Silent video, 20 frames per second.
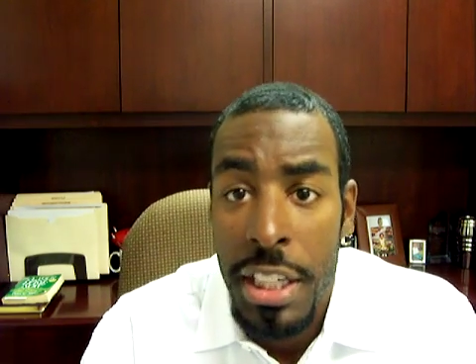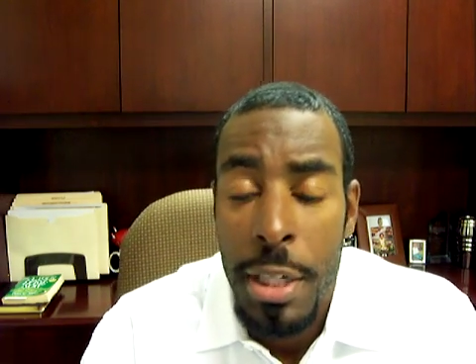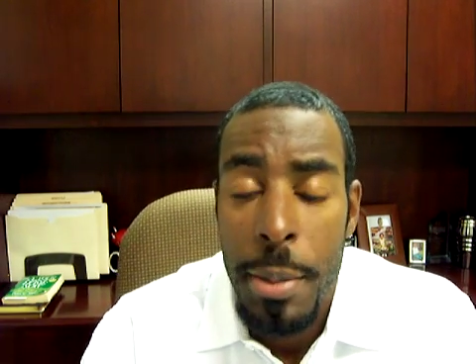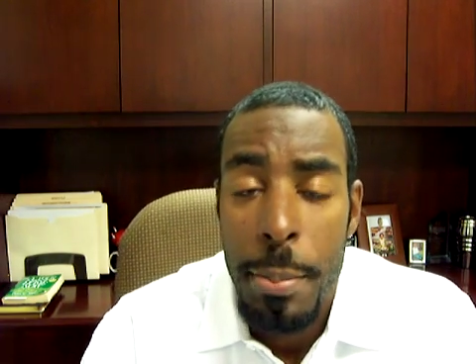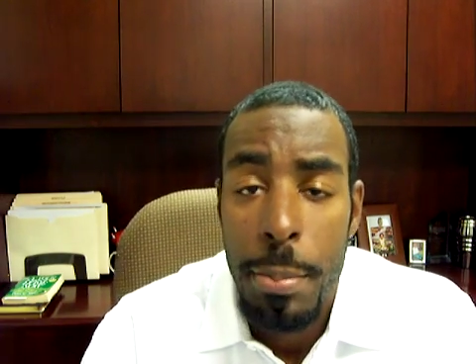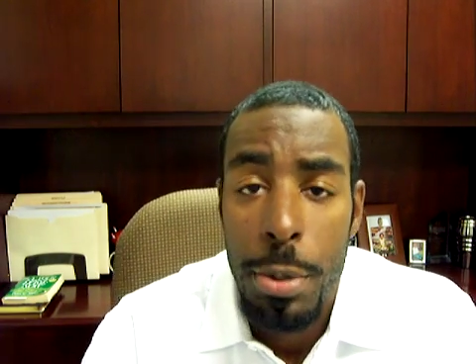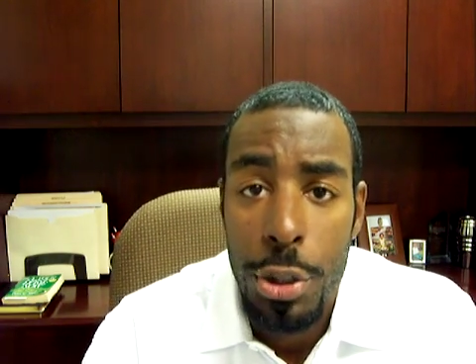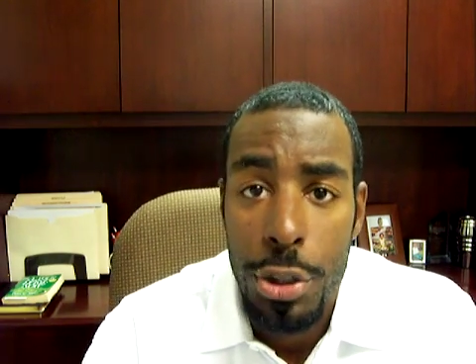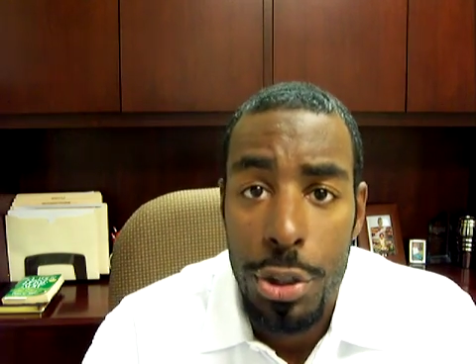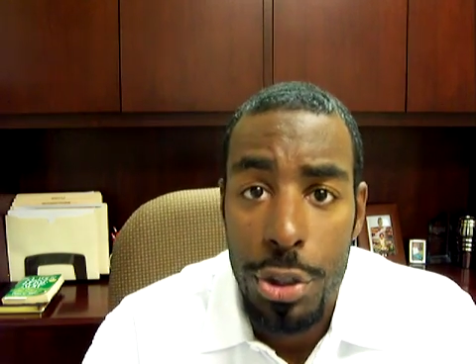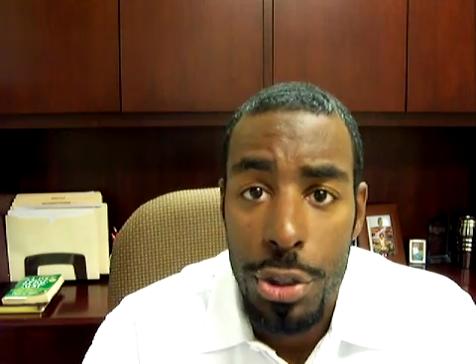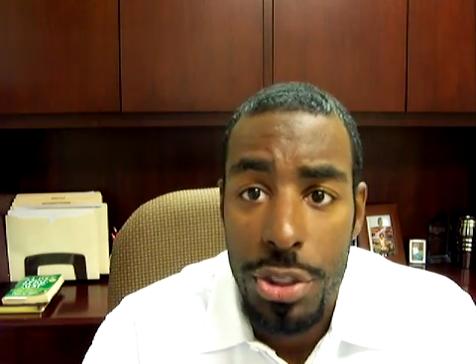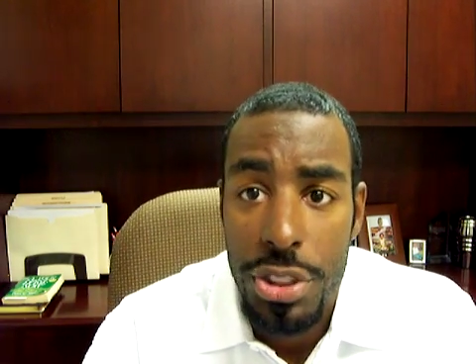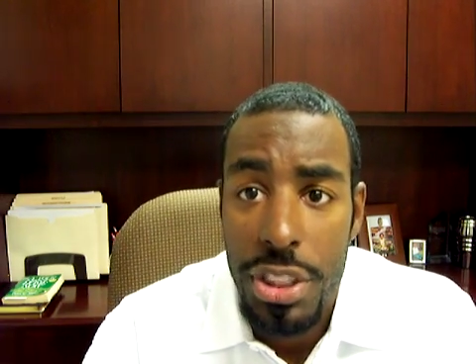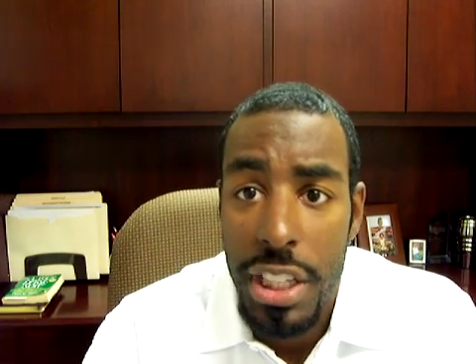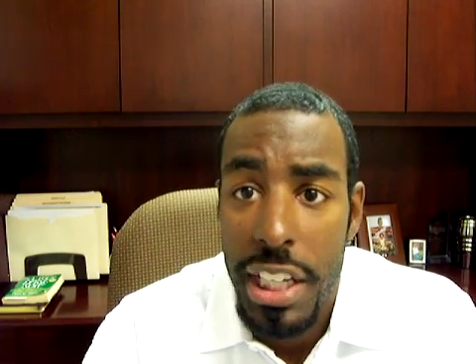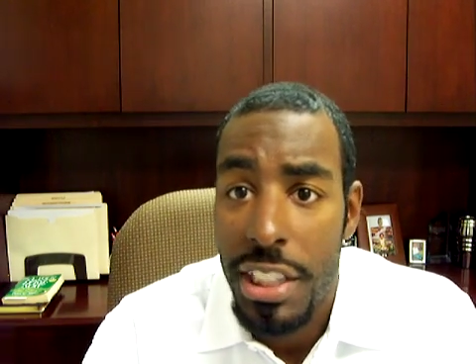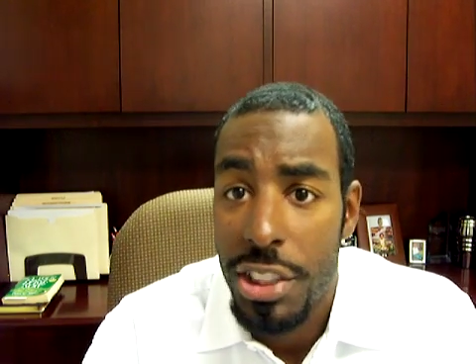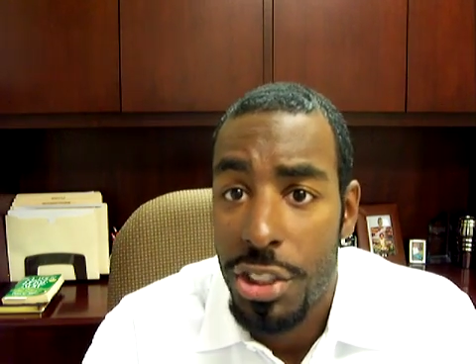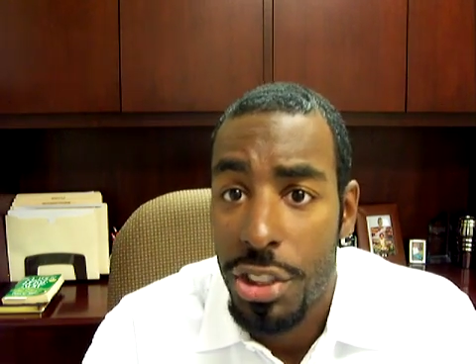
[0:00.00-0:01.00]
Pushers
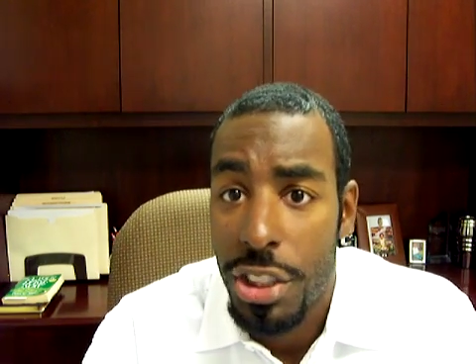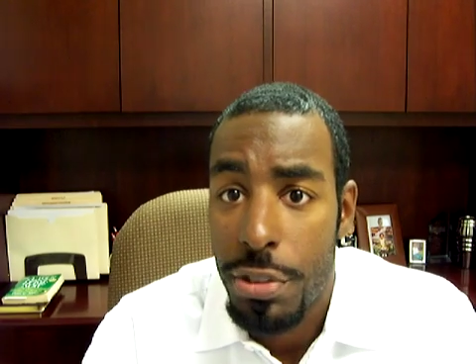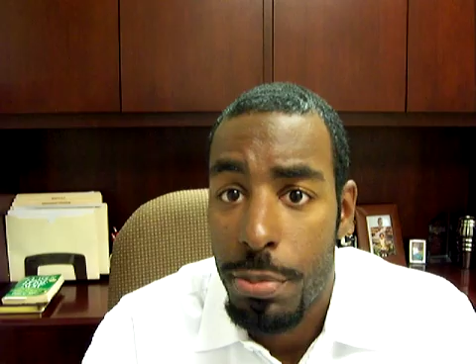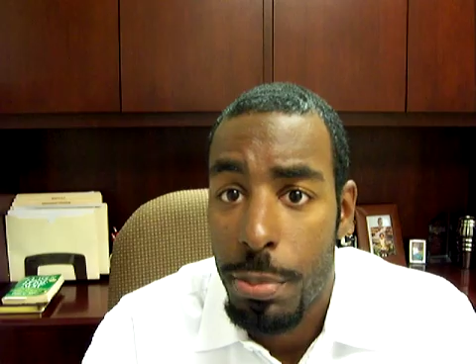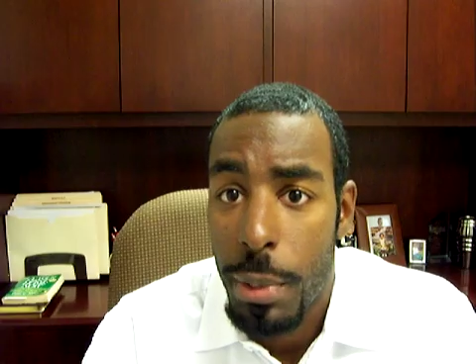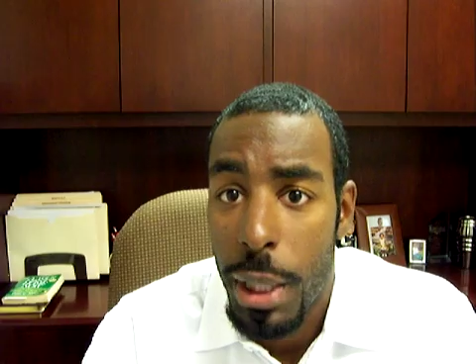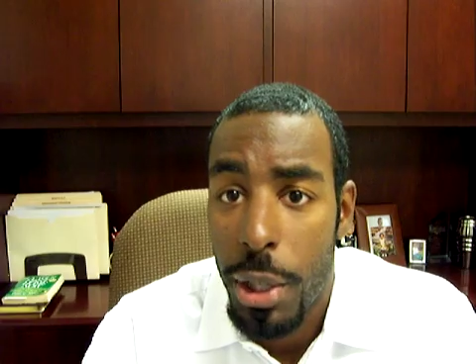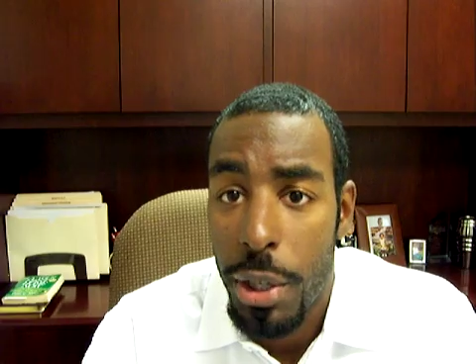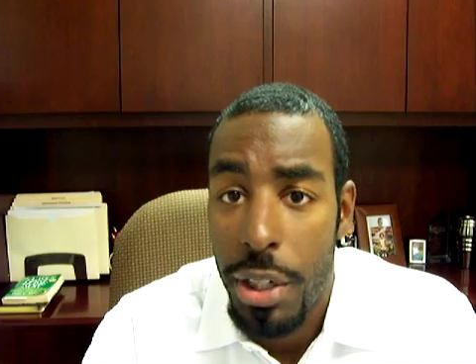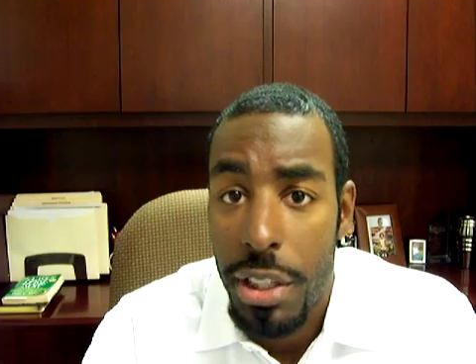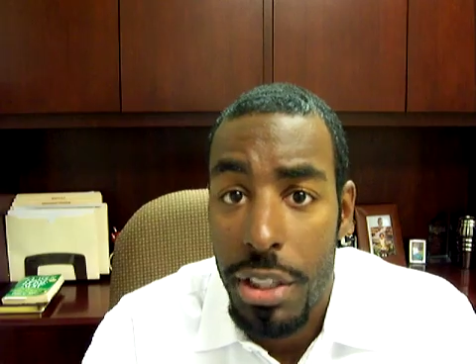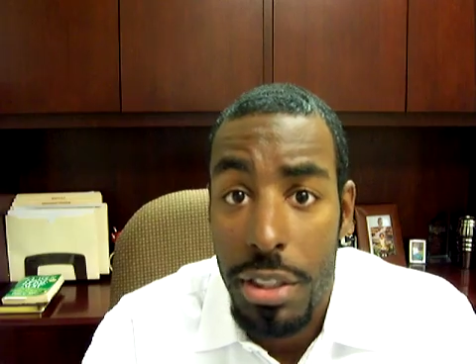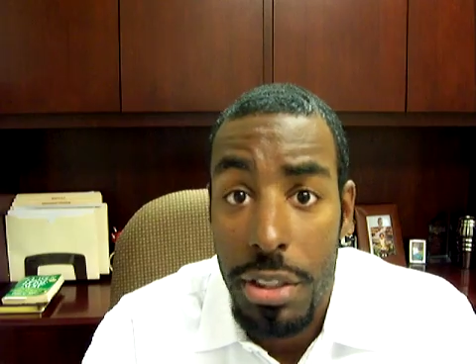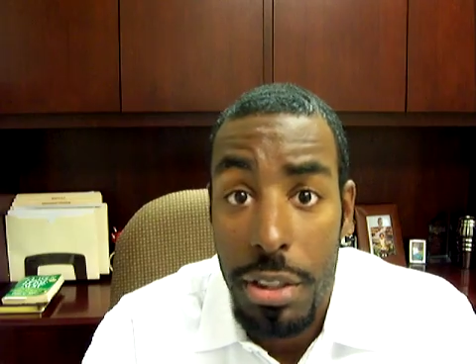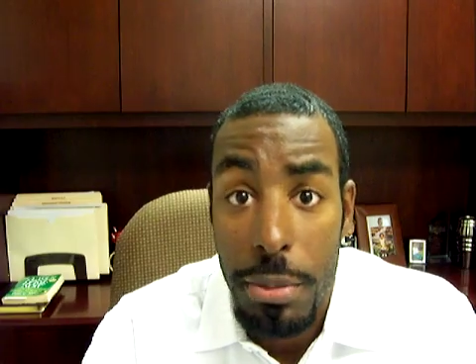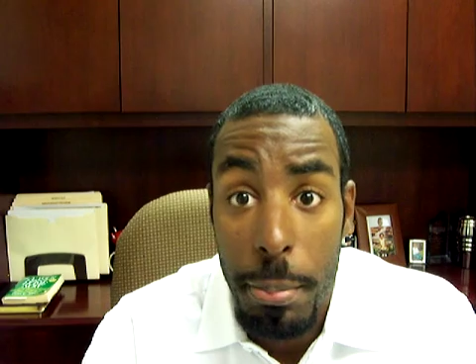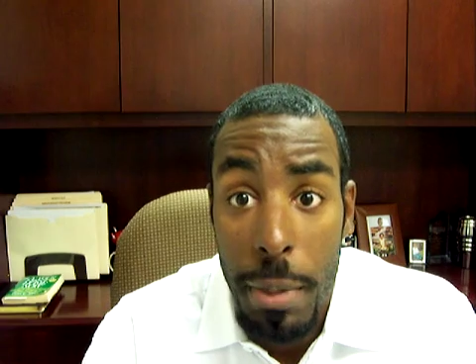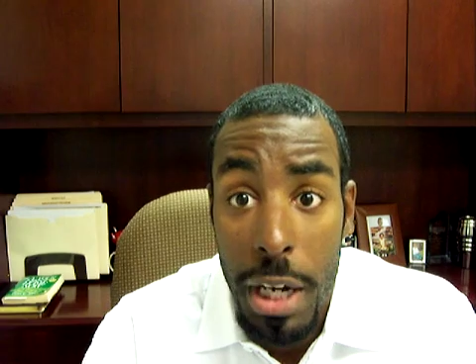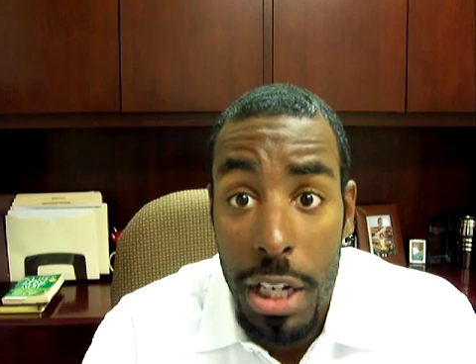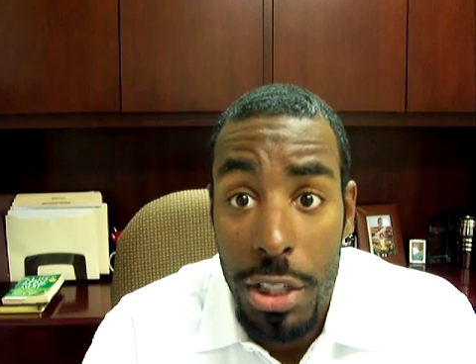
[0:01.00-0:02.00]
at Just Married.
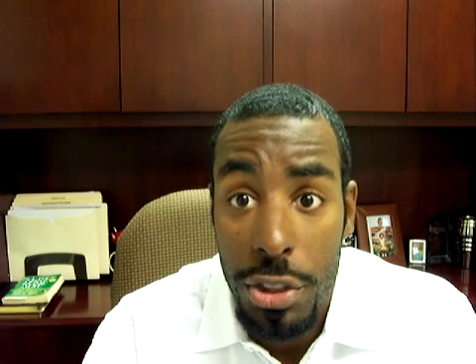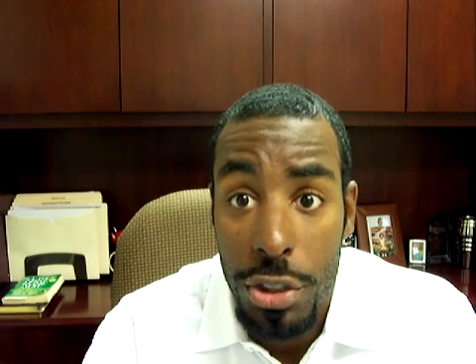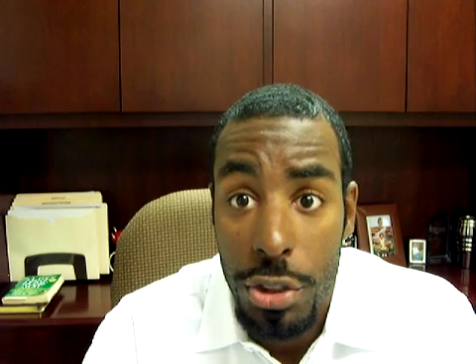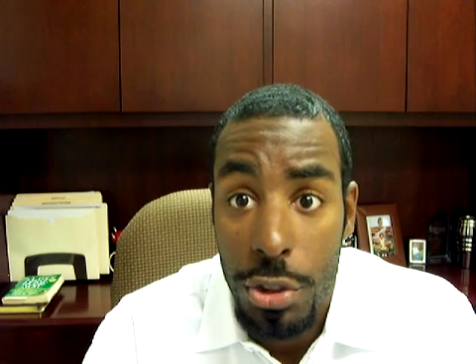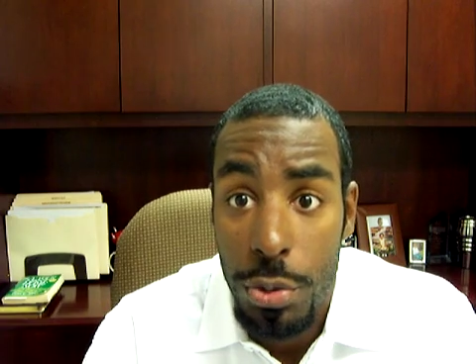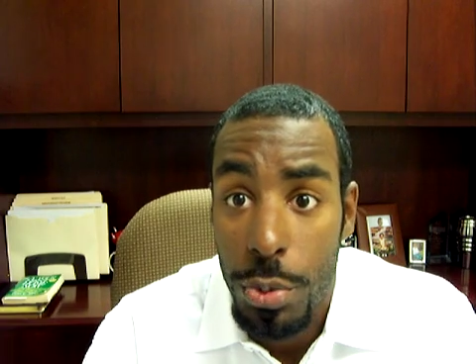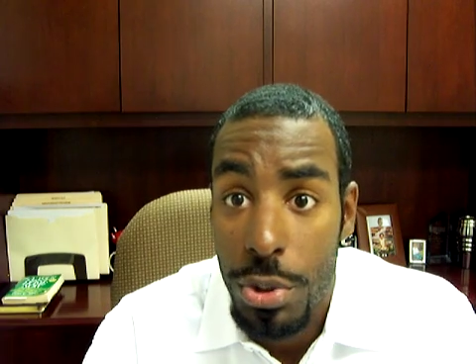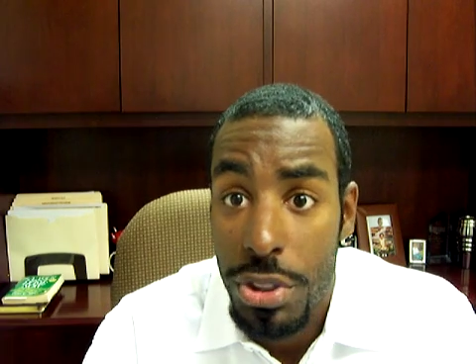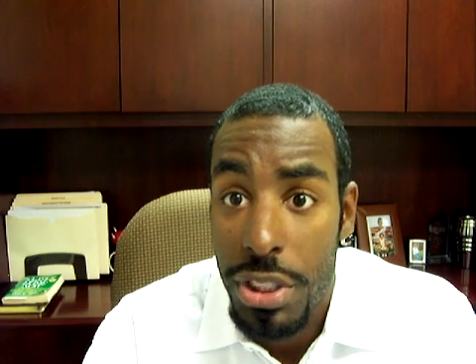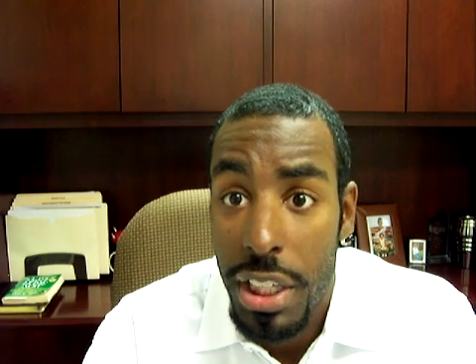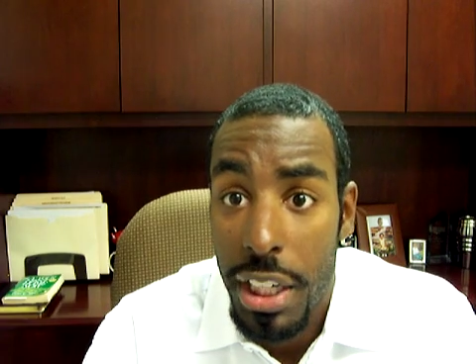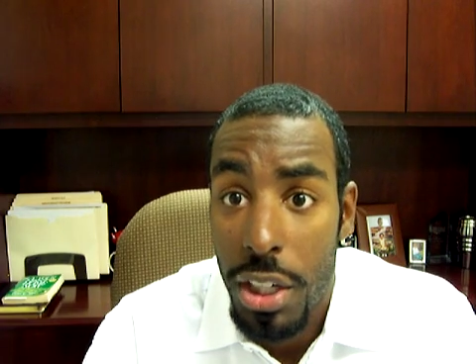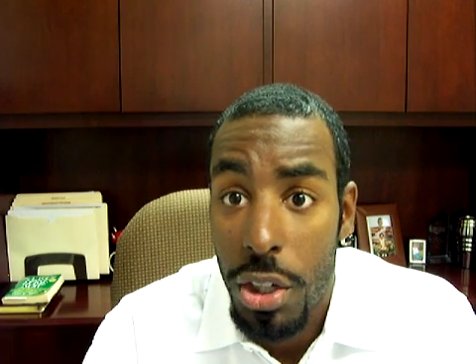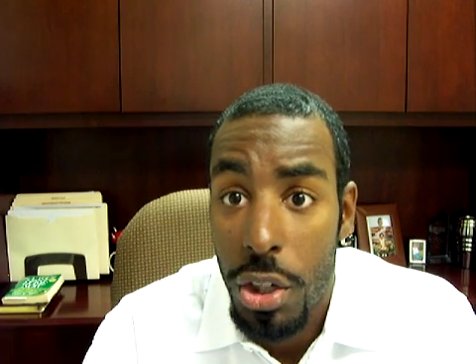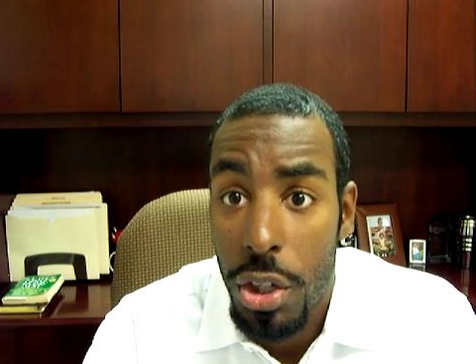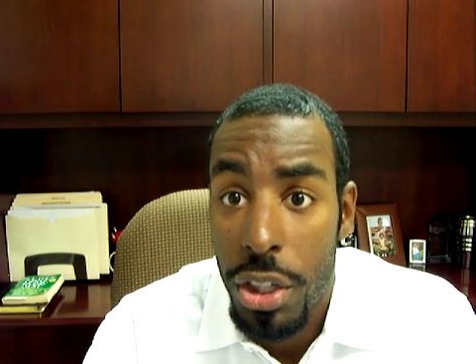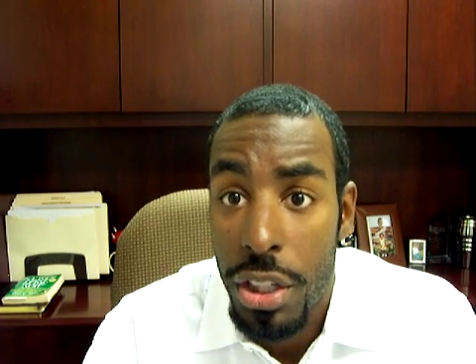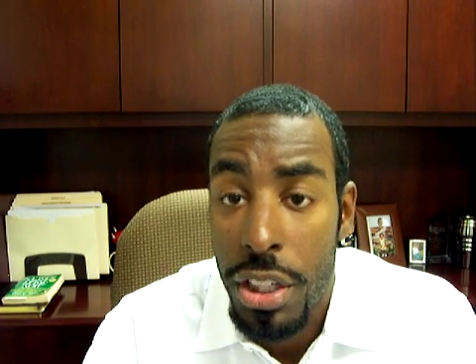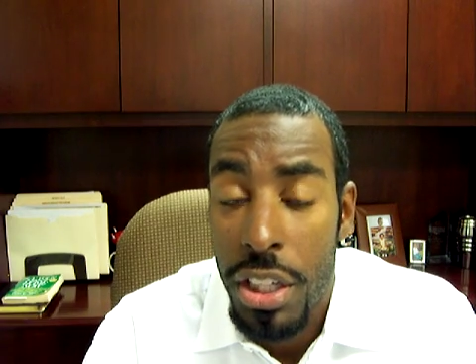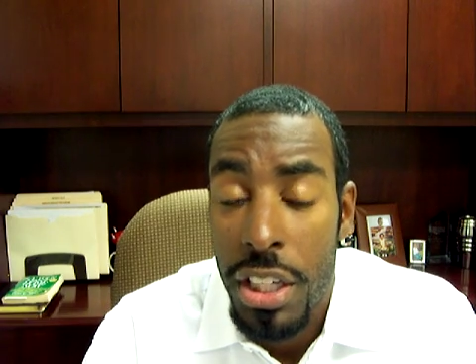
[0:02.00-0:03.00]
Monsters will take
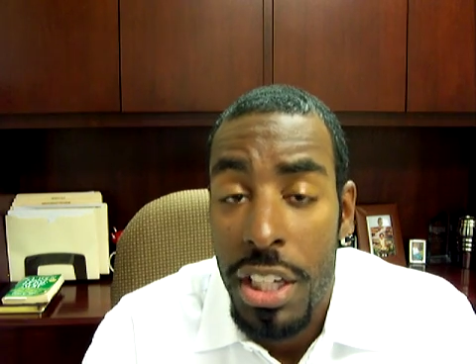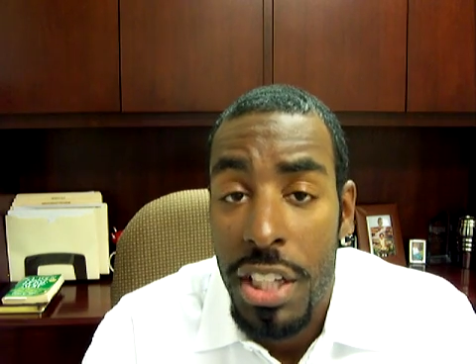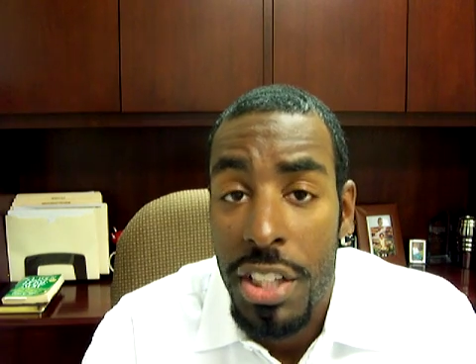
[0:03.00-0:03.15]
on